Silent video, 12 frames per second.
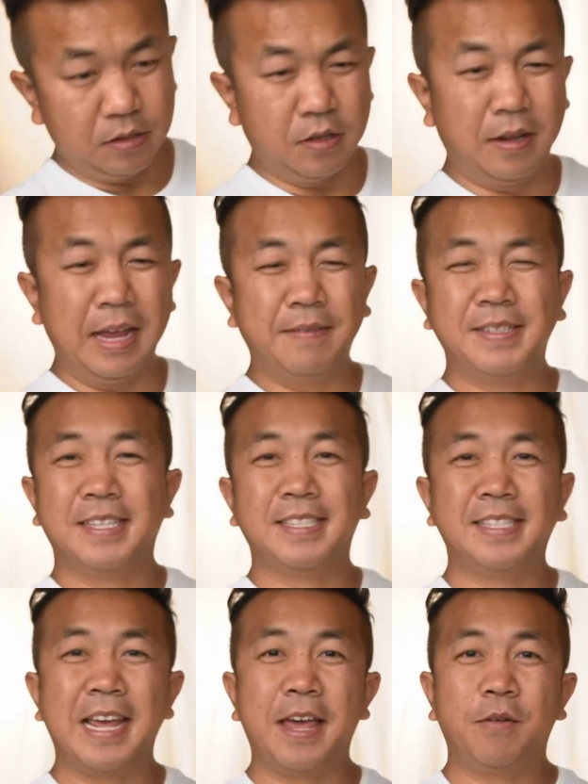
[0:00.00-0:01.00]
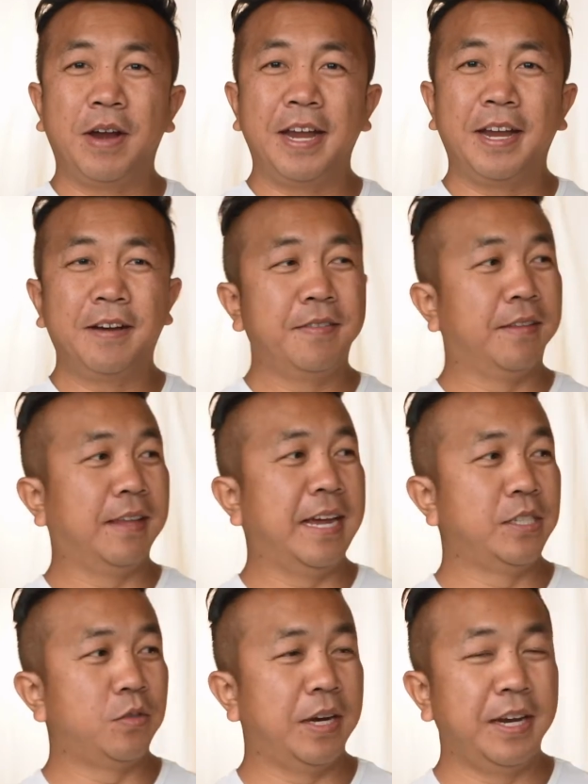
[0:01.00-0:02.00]
So all I have is the stand right here and the
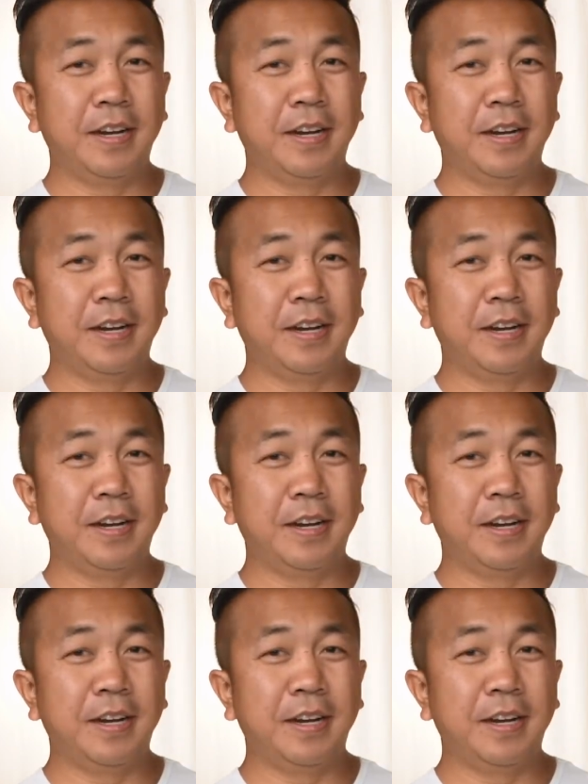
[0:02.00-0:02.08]
lights right